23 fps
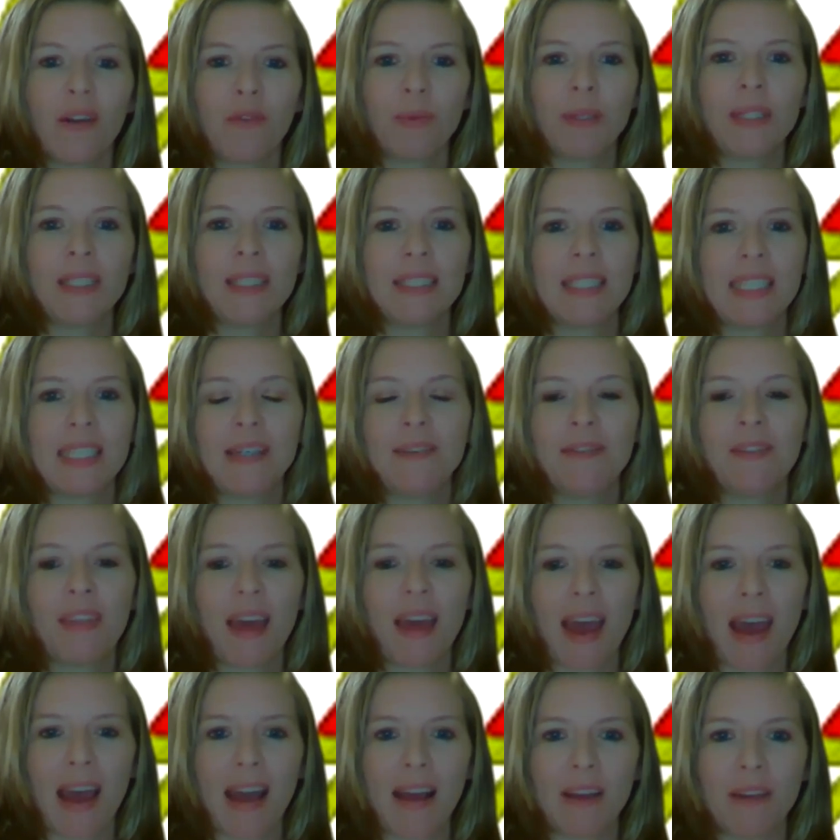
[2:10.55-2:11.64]
received
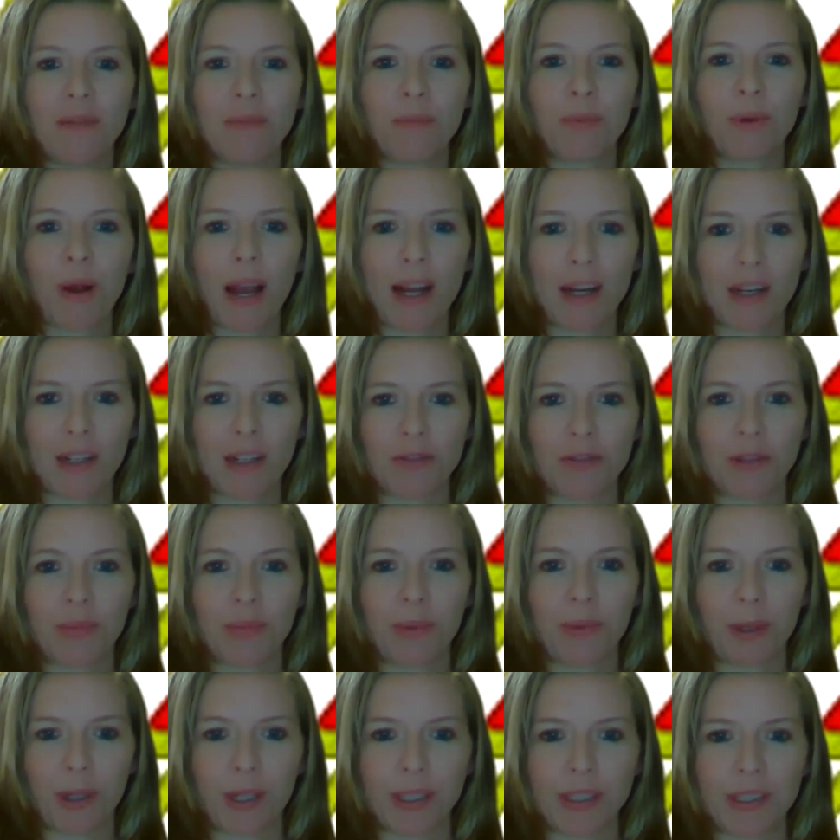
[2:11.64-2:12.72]
that progress
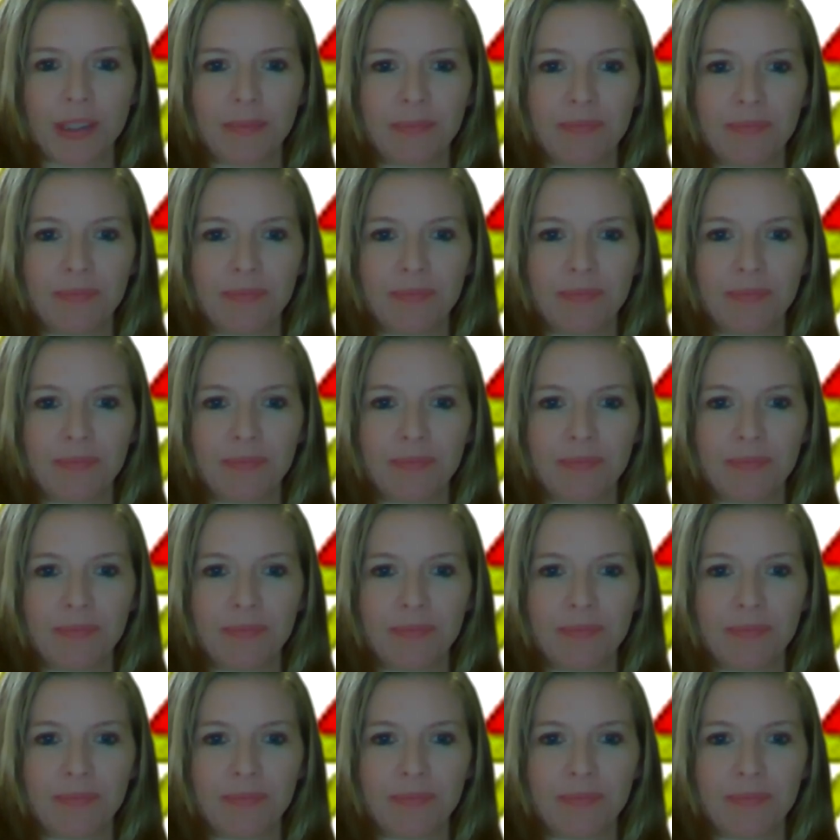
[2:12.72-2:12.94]
report.